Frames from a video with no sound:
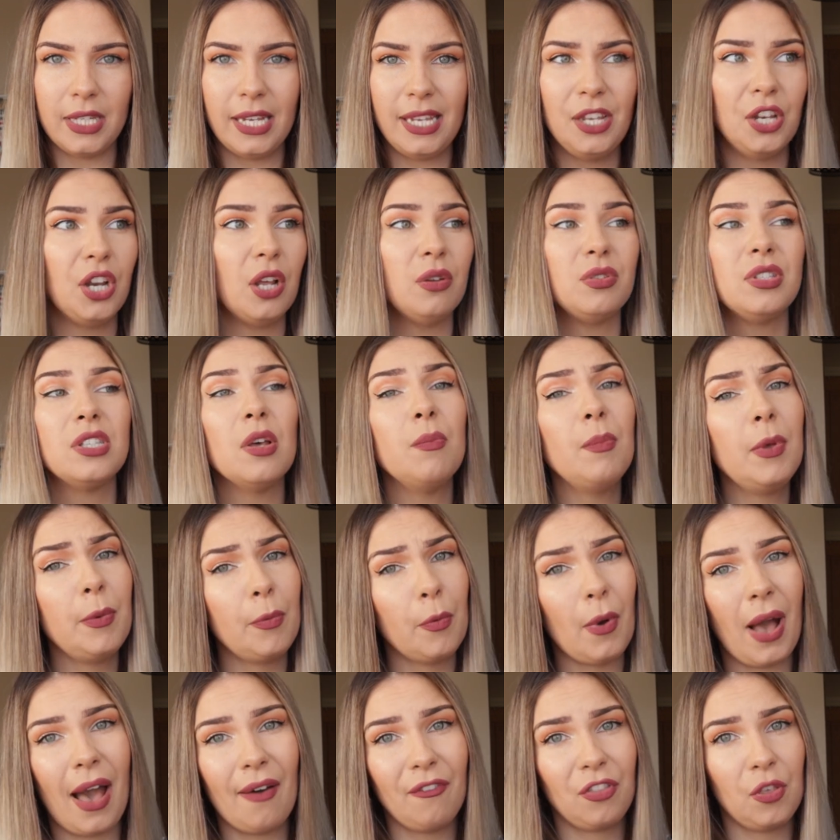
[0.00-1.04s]
You know, some
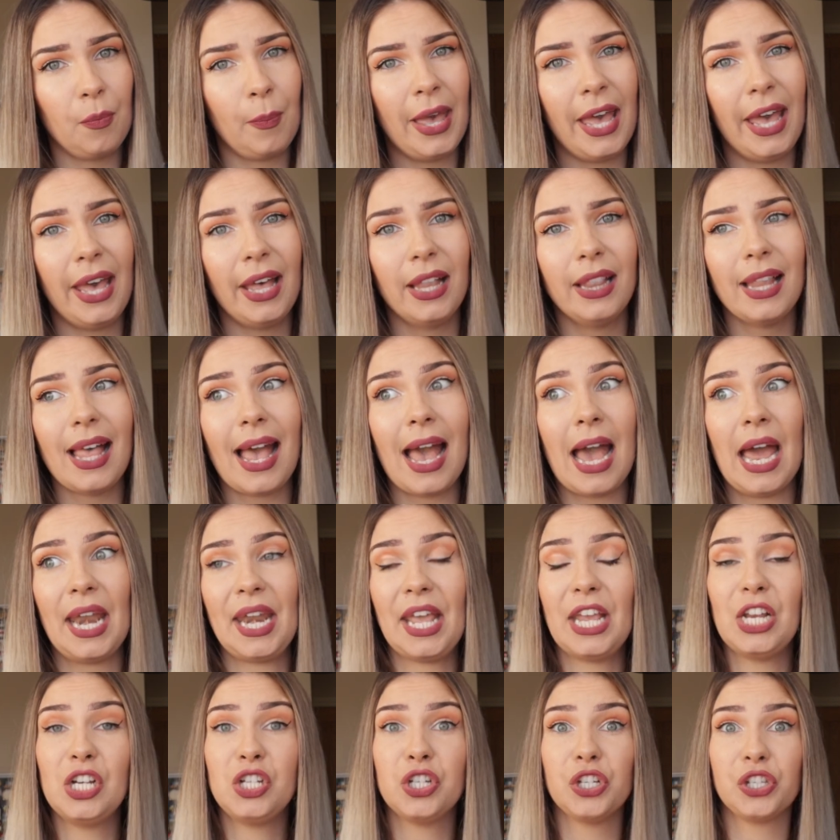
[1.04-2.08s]
people have the pill and
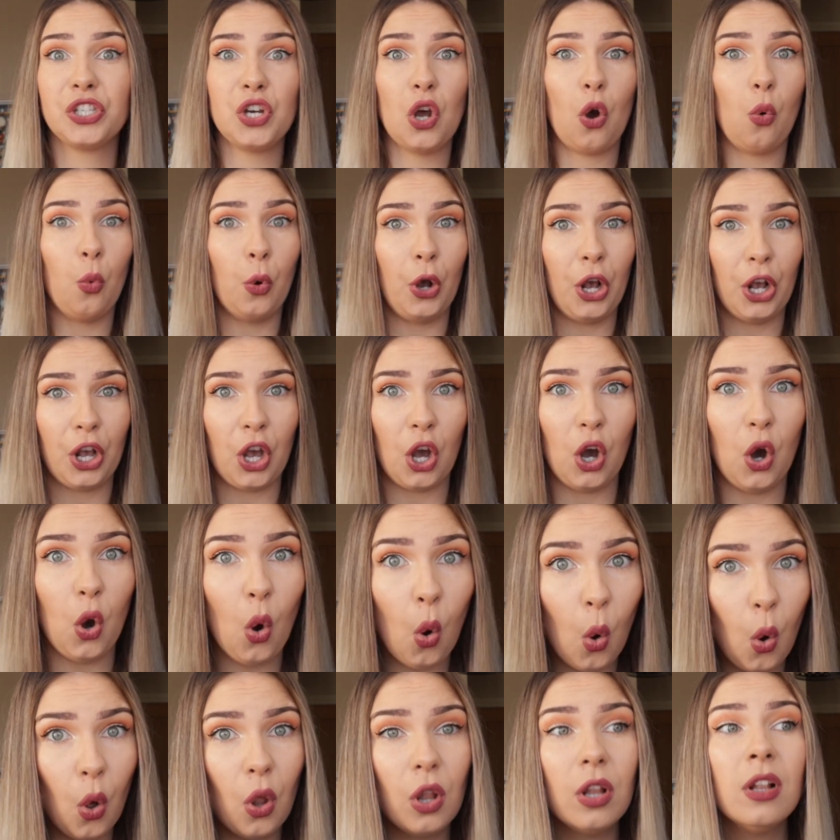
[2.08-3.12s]
it does not work at
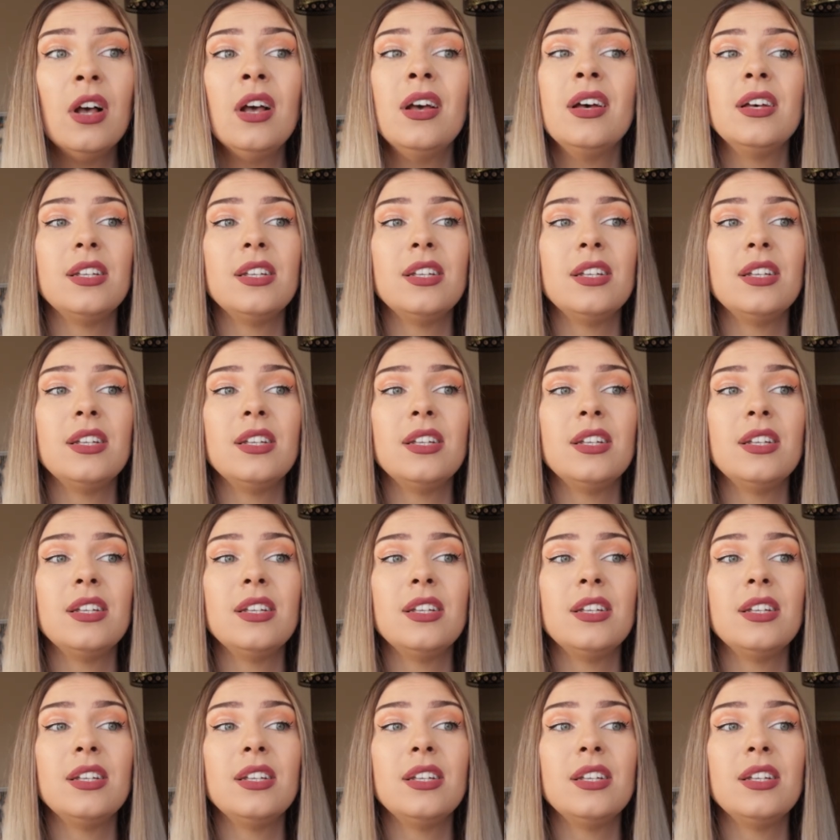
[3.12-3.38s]
all.